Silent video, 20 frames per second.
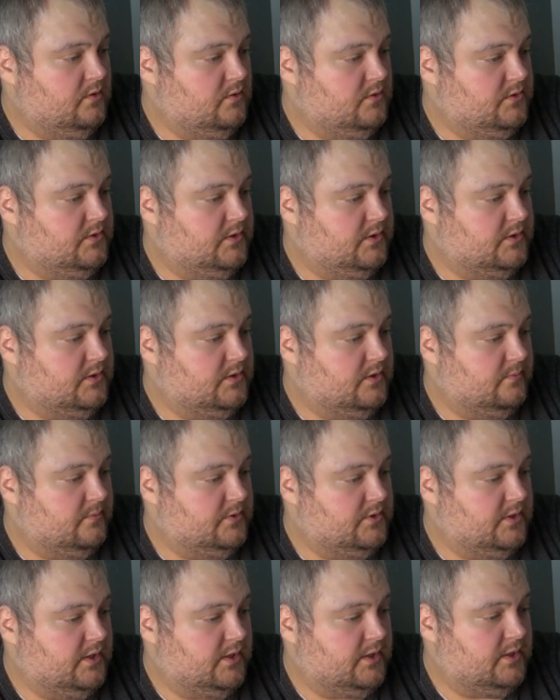So let's
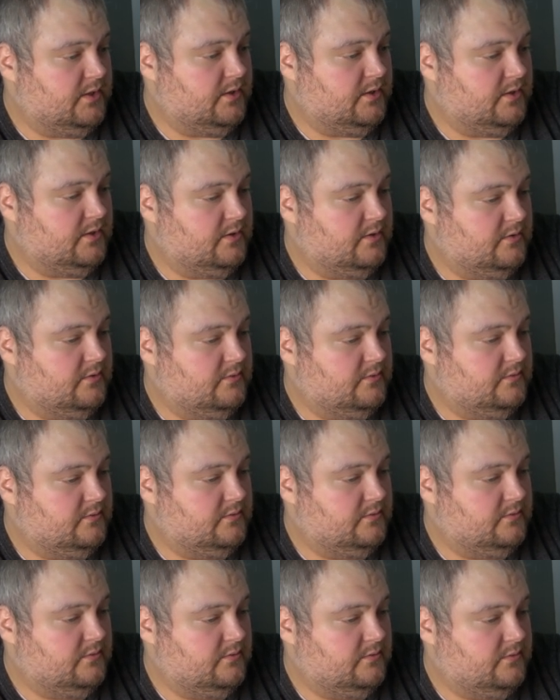double check here.
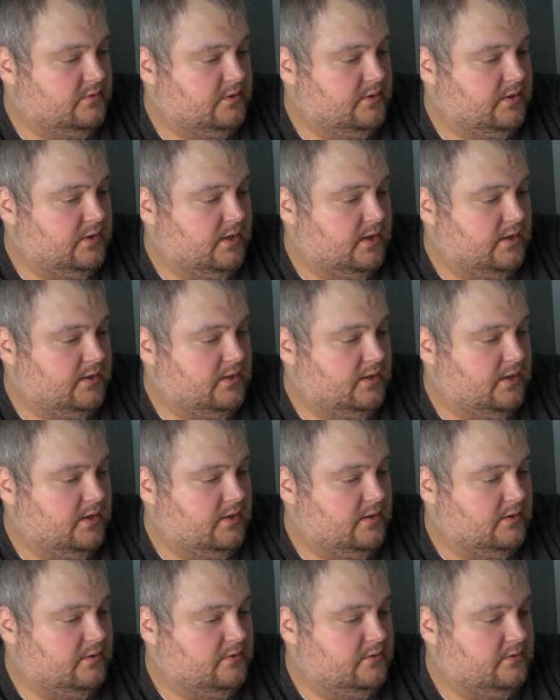The
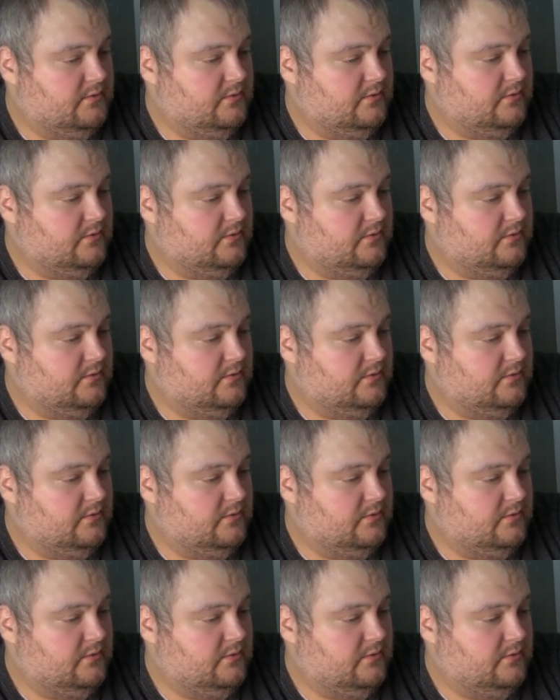ADATA